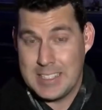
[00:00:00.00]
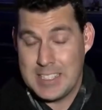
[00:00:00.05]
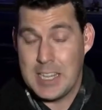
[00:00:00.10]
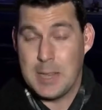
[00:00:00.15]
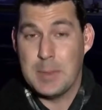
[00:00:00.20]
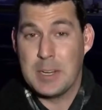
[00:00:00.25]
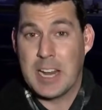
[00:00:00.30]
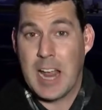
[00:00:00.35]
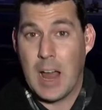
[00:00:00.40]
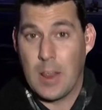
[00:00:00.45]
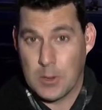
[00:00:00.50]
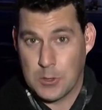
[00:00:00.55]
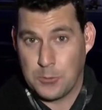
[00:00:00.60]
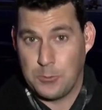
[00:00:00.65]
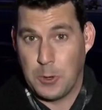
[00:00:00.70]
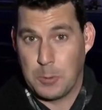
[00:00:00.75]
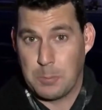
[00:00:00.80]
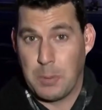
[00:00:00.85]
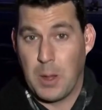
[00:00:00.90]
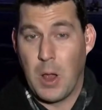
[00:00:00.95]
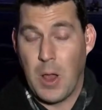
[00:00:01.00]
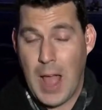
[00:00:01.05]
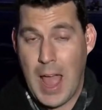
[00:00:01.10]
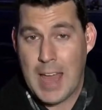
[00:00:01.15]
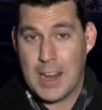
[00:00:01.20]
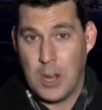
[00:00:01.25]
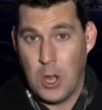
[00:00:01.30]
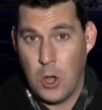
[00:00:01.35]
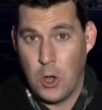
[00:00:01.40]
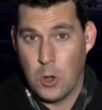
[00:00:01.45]
team in college football
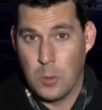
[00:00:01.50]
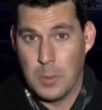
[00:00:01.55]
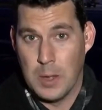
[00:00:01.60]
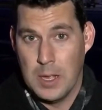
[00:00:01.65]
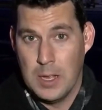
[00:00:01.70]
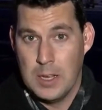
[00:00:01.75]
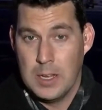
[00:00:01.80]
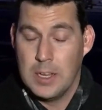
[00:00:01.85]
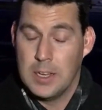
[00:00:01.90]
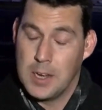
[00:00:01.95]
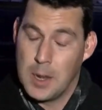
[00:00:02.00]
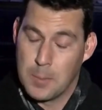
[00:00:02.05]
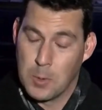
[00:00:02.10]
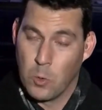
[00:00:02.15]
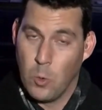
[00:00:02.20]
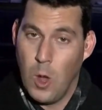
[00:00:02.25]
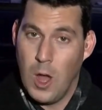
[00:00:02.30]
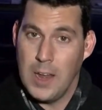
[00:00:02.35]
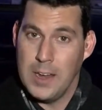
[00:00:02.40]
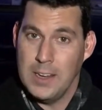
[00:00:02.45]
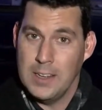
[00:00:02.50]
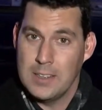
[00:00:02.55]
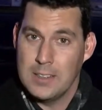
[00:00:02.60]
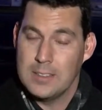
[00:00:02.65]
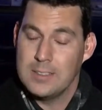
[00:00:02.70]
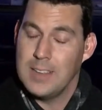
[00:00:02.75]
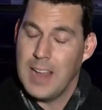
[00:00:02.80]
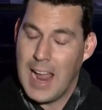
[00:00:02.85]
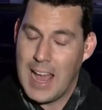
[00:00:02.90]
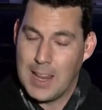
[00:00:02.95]
at home. Number one,
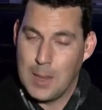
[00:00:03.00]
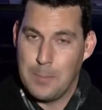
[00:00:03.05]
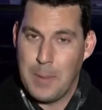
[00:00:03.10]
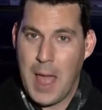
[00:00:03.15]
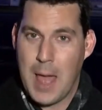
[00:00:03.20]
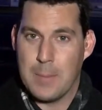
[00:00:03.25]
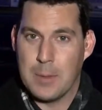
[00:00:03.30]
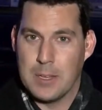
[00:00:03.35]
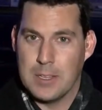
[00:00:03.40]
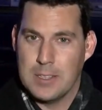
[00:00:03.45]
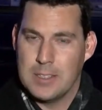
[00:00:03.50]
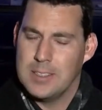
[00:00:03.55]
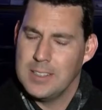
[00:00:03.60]
Alabama.